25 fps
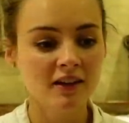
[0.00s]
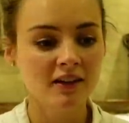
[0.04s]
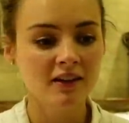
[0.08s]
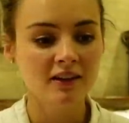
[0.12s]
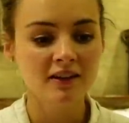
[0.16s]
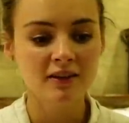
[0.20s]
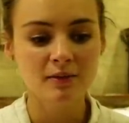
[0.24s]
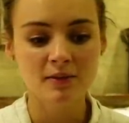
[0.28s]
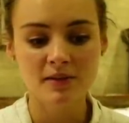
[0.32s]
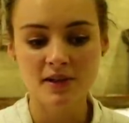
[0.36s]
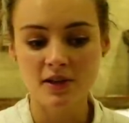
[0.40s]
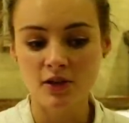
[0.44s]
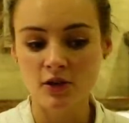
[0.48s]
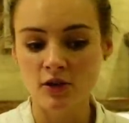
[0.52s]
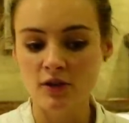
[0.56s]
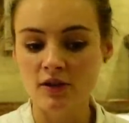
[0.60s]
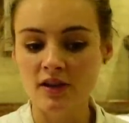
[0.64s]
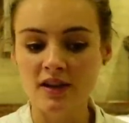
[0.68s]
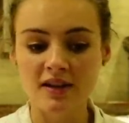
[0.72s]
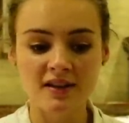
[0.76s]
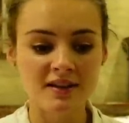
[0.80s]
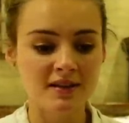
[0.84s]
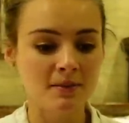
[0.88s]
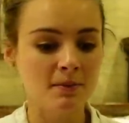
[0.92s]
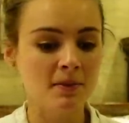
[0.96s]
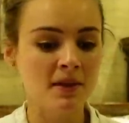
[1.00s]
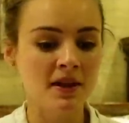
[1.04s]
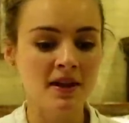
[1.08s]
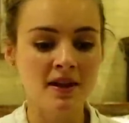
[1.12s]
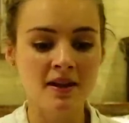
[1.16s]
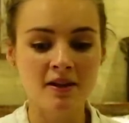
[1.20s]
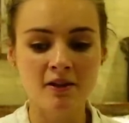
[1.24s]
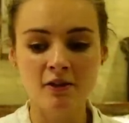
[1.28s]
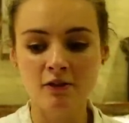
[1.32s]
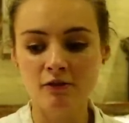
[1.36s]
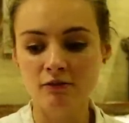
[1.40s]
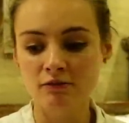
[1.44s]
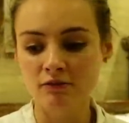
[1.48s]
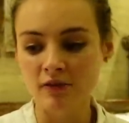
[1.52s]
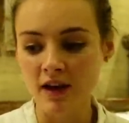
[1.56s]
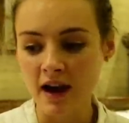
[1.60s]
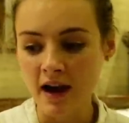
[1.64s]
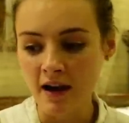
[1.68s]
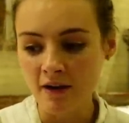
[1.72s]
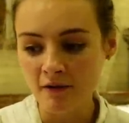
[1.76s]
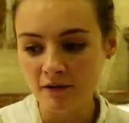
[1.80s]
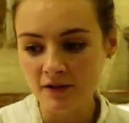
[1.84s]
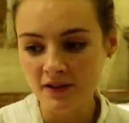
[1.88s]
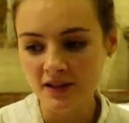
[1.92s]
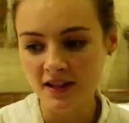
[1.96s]
She was like, you need to be
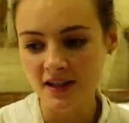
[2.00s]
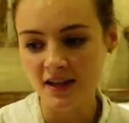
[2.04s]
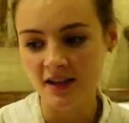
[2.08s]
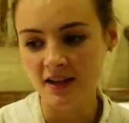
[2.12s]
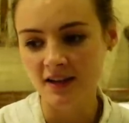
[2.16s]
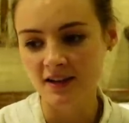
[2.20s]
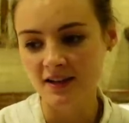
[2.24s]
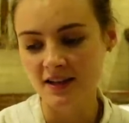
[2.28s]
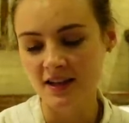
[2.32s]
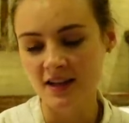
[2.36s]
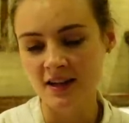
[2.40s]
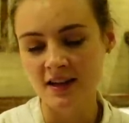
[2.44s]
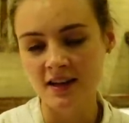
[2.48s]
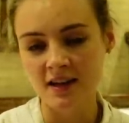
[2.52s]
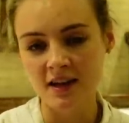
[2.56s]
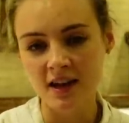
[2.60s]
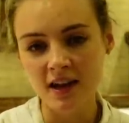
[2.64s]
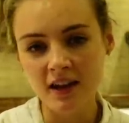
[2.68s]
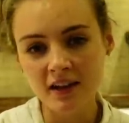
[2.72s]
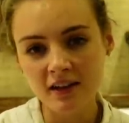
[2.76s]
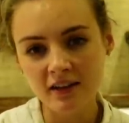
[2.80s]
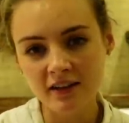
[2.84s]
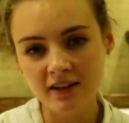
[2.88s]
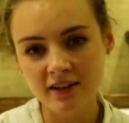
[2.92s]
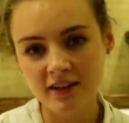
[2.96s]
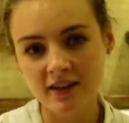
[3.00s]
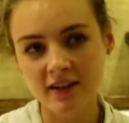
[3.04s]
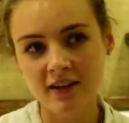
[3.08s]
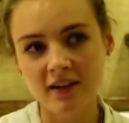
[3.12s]
grounded in nature,